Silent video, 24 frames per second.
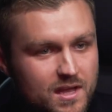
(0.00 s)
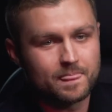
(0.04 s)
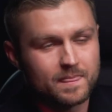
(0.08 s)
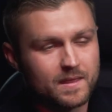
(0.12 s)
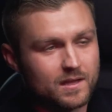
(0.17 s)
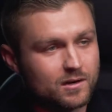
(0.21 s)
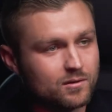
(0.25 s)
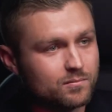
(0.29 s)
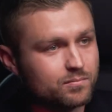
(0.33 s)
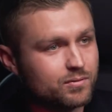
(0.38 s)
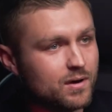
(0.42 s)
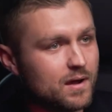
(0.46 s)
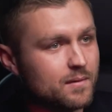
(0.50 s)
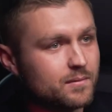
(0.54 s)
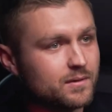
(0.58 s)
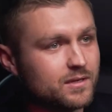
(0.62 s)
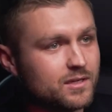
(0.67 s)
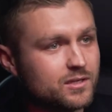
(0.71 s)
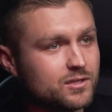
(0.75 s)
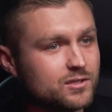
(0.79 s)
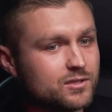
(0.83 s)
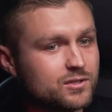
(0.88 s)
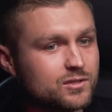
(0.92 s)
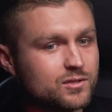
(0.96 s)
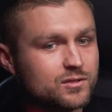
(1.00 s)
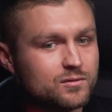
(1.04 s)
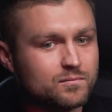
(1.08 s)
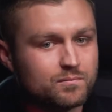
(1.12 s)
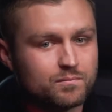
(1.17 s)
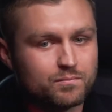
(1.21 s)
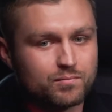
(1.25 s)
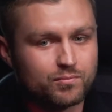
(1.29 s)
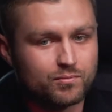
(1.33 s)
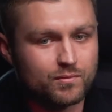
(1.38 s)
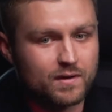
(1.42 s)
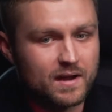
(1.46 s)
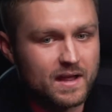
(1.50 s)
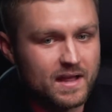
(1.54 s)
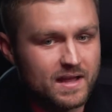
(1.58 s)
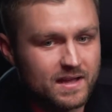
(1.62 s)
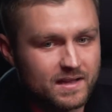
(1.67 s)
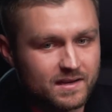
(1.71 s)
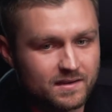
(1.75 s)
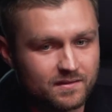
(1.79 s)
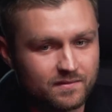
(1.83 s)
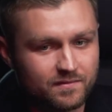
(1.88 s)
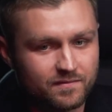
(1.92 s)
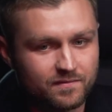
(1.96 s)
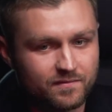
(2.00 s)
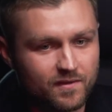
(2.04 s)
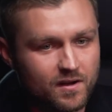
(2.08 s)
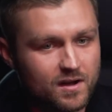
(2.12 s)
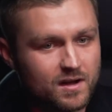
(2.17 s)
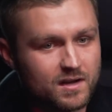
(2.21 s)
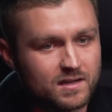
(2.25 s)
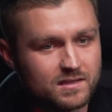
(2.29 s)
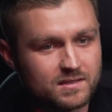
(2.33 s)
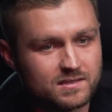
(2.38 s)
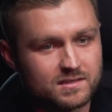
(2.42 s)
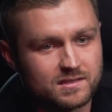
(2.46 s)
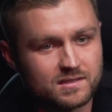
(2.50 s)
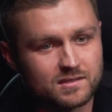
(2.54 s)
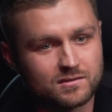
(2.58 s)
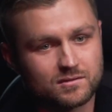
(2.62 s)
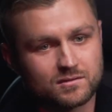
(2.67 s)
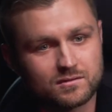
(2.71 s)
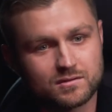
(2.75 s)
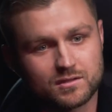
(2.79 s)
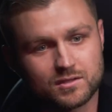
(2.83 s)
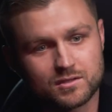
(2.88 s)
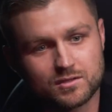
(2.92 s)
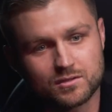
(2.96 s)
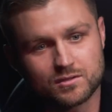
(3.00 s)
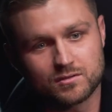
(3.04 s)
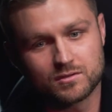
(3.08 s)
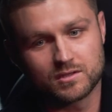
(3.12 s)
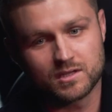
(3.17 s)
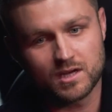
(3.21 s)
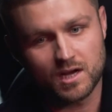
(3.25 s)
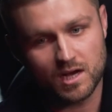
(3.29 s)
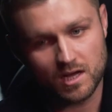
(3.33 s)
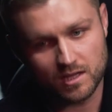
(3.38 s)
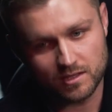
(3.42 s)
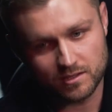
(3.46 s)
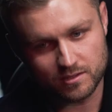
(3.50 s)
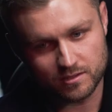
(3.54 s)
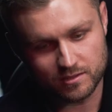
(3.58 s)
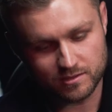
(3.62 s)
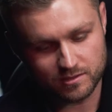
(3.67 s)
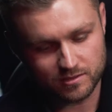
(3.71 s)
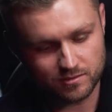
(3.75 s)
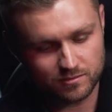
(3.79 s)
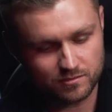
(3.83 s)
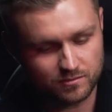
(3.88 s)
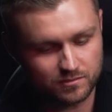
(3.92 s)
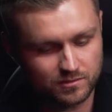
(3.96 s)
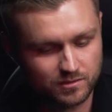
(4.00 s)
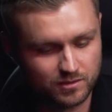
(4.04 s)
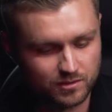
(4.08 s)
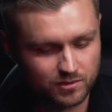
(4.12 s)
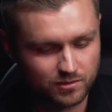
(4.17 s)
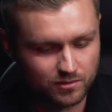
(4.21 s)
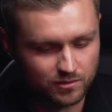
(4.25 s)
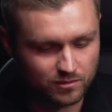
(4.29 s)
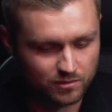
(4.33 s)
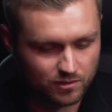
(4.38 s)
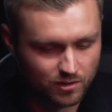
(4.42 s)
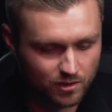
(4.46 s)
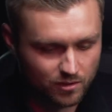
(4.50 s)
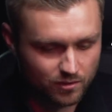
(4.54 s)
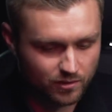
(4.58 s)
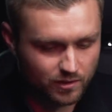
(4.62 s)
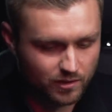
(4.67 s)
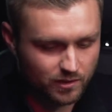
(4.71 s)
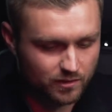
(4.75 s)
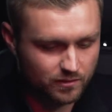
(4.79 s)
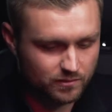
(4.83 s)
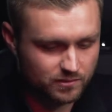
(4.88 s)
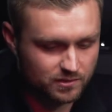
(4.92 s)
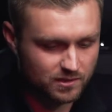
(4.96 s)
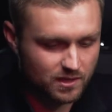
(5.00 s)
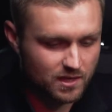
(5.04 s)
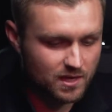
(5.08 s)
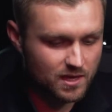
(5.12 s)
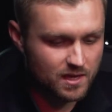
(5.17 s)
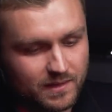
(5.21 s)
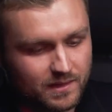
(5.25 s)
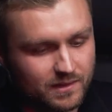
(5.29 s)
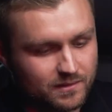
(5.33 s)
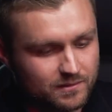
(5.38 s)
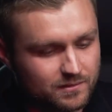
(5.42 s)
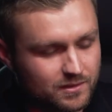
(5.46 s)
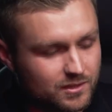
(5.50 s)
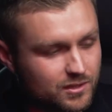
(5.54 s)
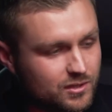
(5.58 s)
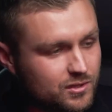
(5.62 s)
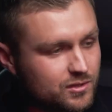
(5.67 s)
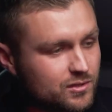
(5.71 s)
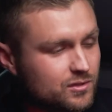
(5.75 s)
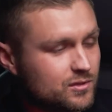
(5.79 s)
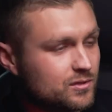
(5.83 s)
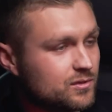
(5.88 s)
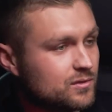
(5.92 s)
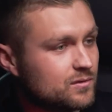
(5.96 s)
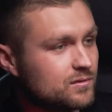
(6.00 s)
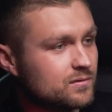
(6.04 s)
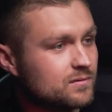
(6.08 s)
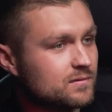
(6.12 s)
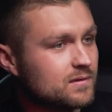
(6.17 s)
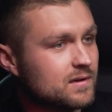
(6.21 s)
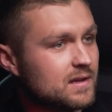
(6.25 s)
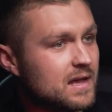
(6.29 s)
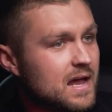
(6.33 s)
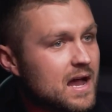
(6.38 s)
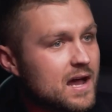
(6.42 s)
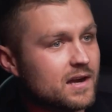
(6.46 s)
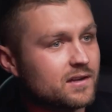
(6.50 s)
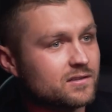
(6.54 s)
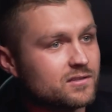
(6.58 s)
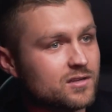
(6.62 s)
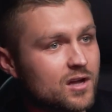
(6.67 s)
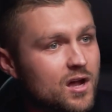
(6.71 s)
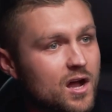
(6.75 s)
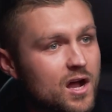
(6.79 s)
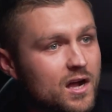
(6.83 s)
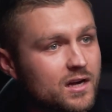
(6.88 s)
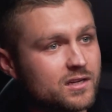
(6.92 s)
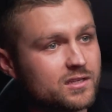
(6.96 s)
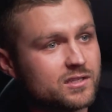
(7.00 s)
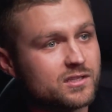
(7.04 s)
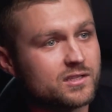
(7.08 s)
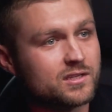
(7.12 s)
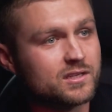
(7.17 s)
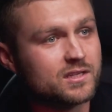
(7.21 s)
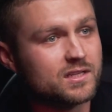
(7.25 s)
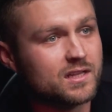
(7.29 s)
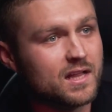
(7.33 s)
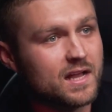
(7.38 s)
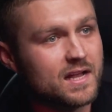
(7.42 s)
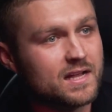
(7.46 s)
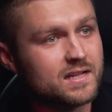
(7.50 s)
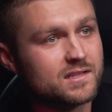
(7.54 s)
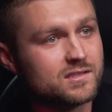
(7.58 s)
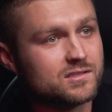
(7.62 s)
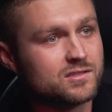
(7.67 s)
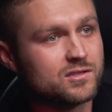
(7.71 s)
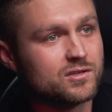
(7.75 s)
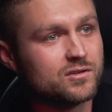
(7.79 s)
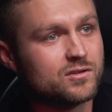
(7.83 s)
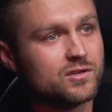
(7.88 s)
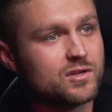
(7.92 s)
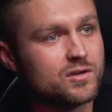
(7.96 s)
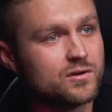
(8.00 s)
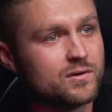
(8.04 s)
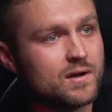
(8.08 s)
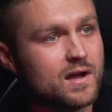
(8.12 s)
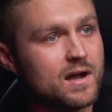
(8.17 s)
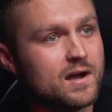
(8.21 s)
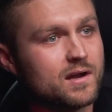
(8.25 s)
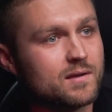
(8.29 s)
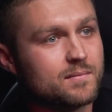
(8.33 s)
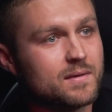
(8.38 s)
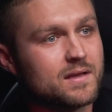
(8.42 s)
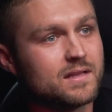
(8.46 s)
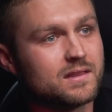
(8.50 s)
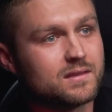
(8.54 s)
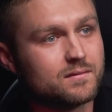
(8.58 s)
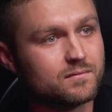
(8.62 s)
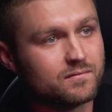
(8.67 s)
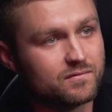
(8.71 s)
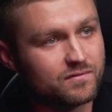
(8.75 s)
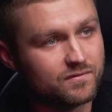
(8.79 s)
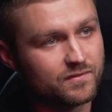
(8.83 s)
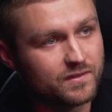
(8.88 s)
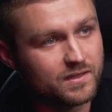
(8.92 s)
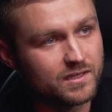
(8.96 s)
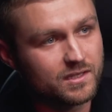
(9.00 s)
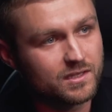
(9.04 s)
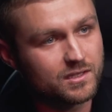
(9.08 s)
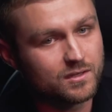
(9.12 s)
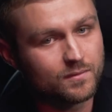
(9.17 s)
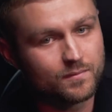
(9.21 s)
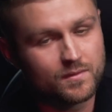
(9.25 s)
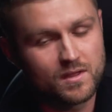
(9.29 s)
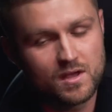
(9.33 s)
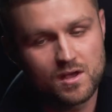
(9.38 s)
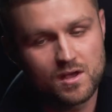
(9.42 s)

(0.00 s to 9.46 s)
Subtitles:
It'll probably include brand fonts. It'll include colors. It'll include logos. It'll include how to talk to your clients so you know how to make them feel.